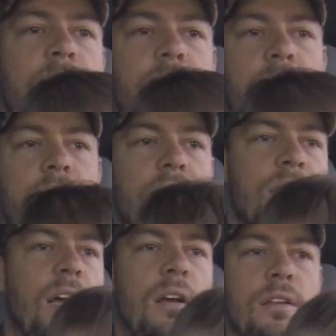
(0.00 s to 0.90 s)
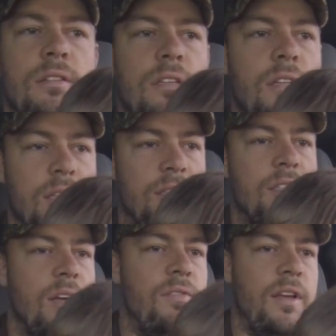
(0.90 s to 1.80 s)
get your kids out, because it's
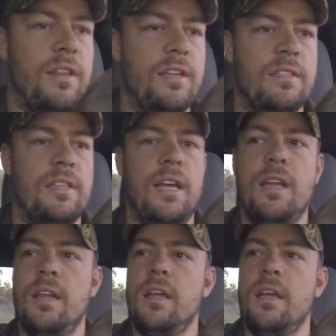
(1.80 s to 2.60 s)
stuff like this that